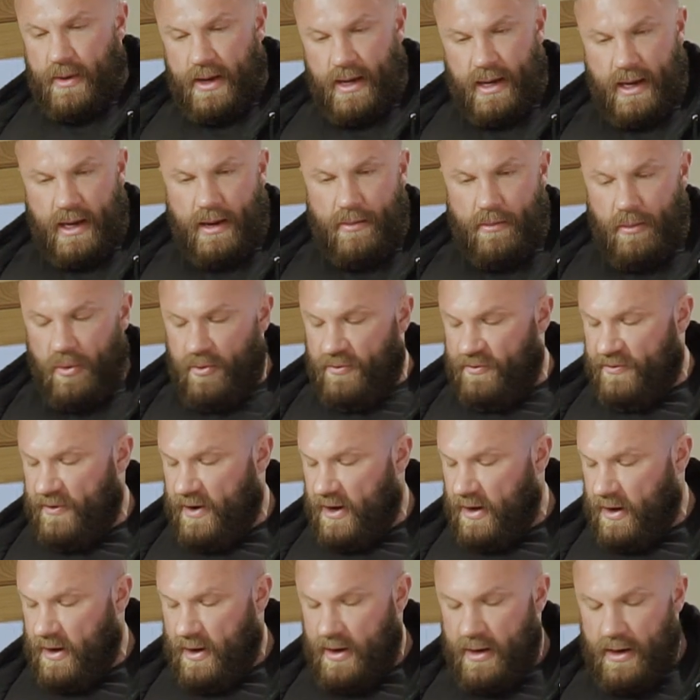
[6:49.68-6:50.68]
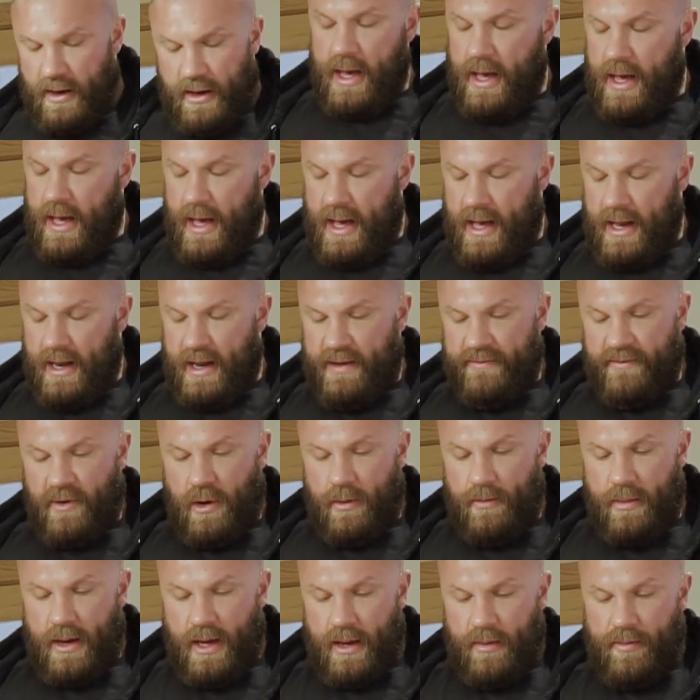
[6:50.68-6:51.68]
my muffin and I've
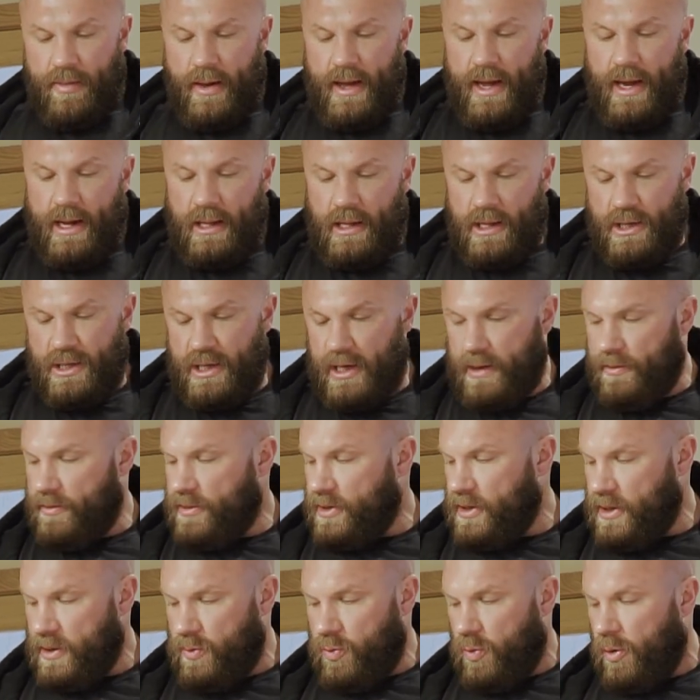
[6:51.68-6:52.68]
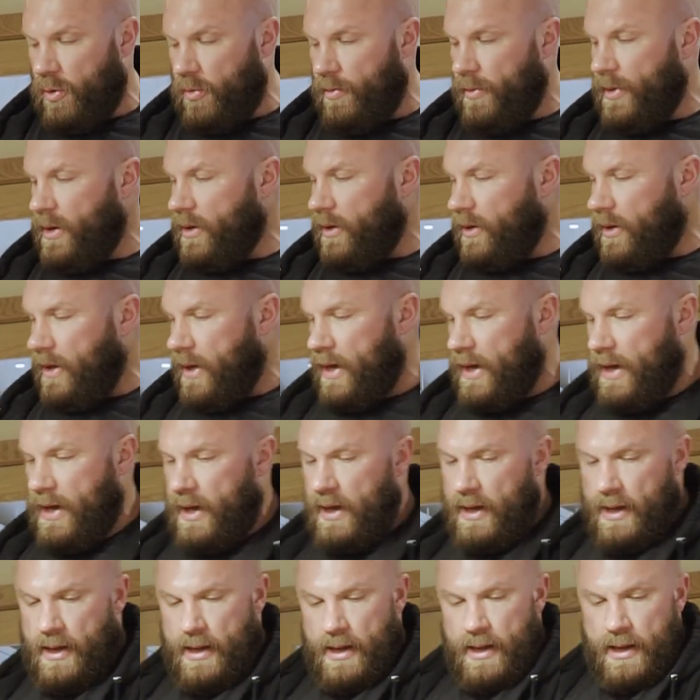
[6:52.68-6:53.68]
got my bagel and jam. So there's one meal
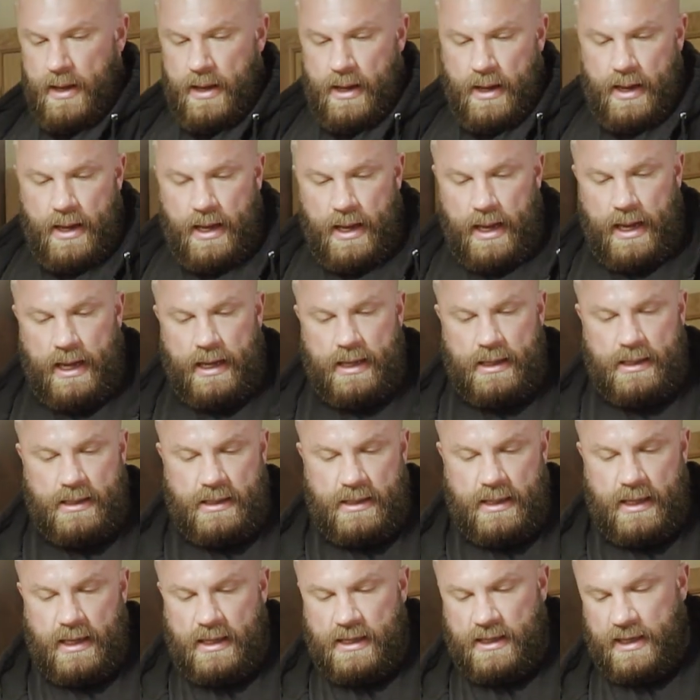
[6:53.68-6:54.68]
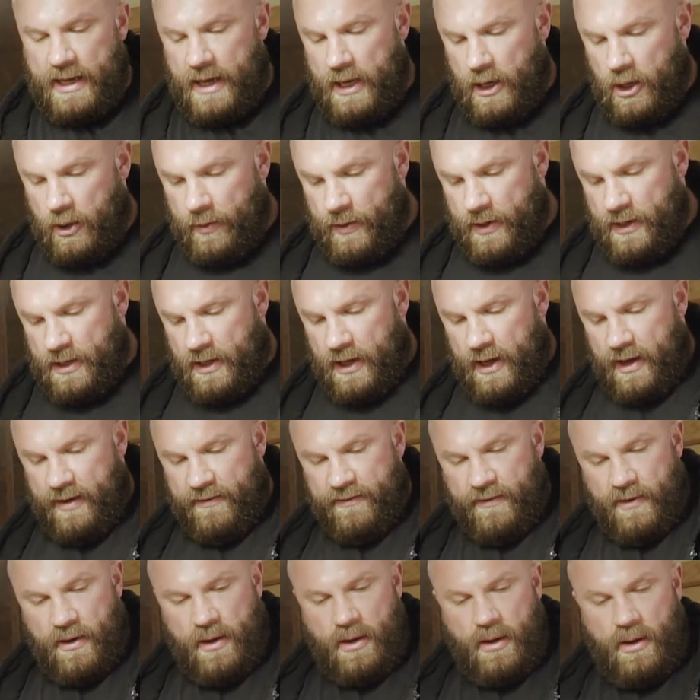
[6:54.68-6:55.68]
there. As they start coming
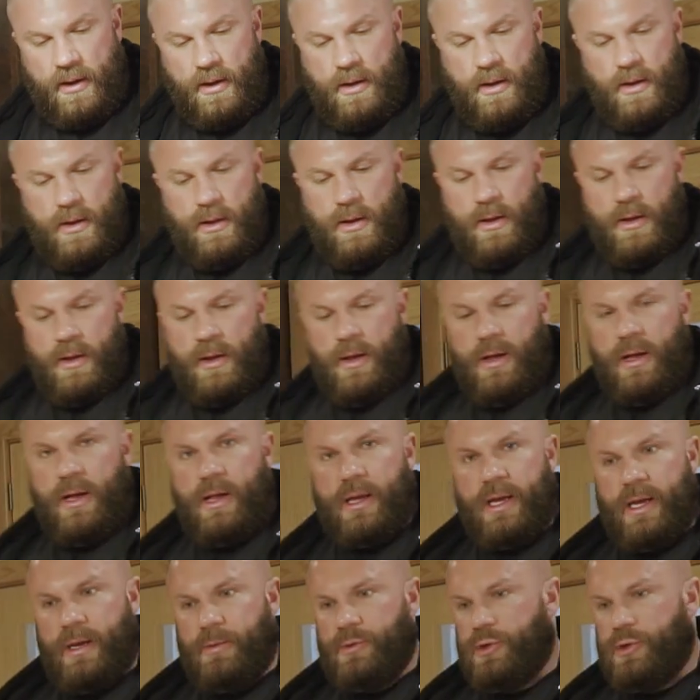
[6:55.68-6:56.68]
together, I'll keep